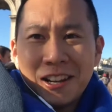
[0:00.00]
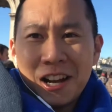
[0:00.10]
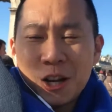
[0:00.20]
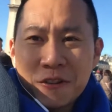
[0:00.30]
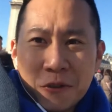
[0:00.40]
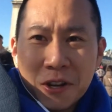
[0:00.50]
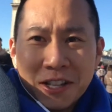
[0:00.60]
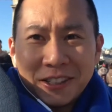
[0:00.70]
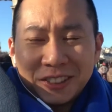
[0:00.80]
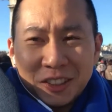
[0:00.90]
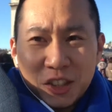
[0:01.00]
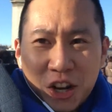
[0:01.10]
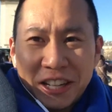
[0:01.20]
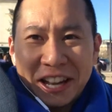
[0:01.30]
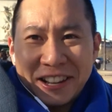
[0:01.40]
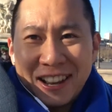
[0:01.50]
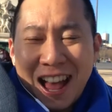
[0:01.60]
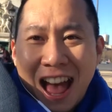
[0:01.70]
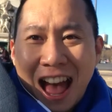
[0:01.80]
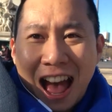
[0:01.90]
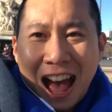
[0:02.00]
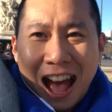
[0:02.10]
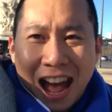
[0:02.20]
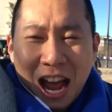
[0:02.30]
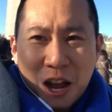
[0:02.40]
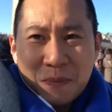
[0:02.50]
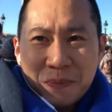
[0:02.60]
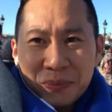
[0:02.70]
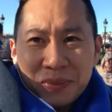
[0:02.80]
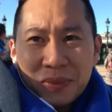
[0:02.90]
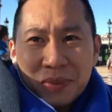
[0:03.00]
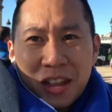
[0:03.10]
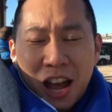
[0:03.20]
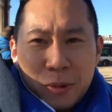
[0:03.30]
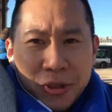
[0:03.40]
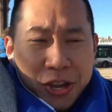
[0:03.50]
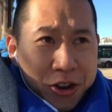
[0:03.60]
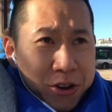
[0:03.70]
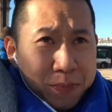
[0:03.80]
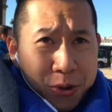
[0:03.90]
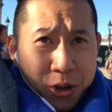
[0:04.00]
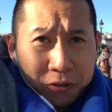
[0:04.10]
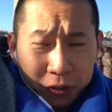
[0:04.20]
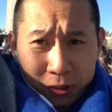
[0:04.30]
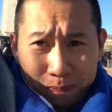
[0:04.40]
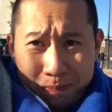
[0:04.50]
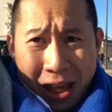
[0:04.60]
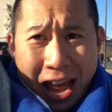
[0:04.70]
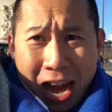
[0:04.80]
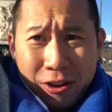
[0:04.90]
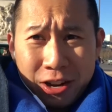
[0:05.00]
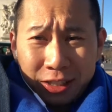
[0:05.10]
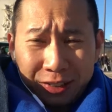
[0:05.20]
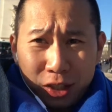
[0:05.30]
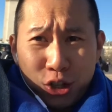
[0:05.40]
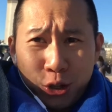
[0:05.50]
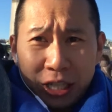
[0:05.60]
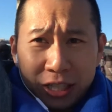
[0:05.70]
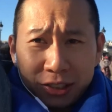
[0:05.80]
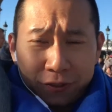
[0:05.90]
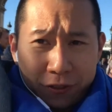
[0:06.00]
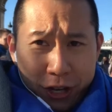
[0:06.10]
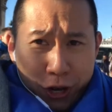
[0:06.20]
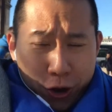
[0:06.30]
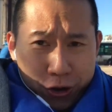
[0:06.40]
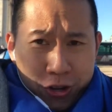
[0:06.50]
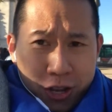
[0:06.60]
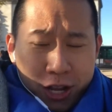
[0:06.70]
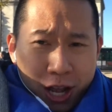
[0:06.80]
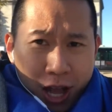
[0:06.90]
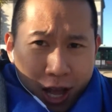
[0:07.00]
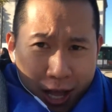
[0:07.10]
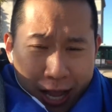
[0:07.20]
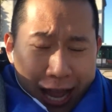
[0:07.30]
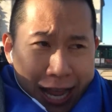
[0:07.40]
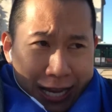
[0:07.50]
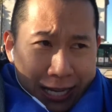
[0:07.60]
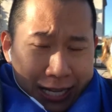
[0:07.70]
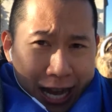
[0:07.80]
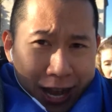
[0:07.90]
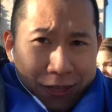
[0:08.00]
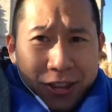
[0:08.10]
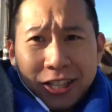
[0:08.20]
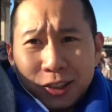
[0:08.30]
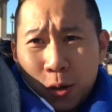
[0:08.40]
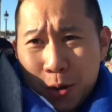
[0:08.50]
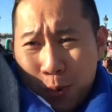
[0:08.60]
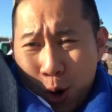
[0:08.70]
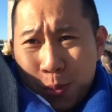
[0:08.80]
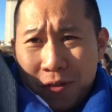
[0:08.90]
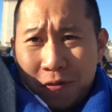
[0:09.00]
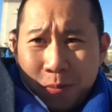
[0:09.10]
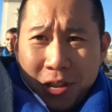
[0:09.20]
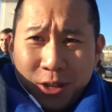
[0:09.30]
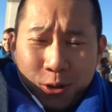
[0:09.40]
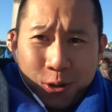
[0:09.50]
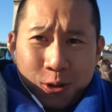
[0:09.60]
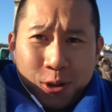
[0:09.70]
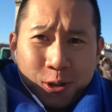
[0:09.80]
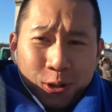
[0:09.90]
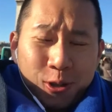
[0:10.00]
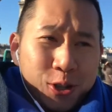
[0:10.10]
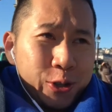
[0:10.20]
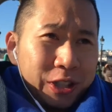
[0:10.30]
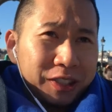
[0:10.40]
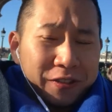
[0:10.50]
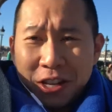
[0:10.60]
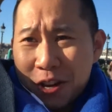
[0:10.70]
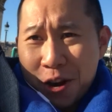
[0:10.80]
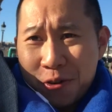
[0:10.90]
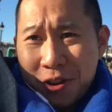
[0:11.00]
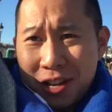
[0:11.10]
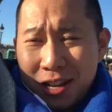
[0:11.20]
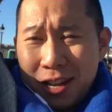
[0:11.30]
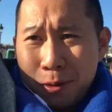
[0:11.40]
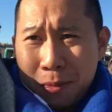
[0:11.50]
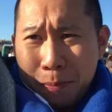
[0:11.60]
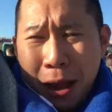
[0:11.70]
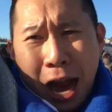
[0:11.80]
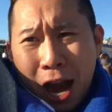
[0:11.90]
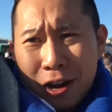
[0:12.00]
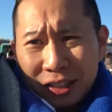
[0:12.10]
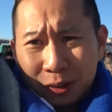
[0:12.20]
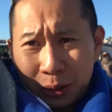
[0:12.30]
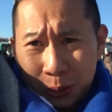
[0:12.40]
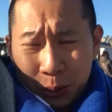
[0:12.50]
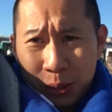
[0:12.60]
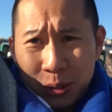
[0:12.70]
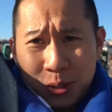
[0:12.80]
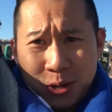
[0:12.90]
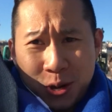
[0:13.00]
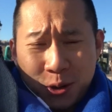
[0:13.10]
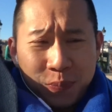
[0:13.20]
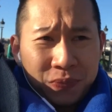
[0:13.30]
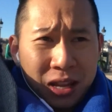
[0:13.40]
Hello everyone, this is John again. Um, I'm here in beautiful Paris shooting this video, and I think it's only appropriate for me to shoot this video in Paris while talking to you.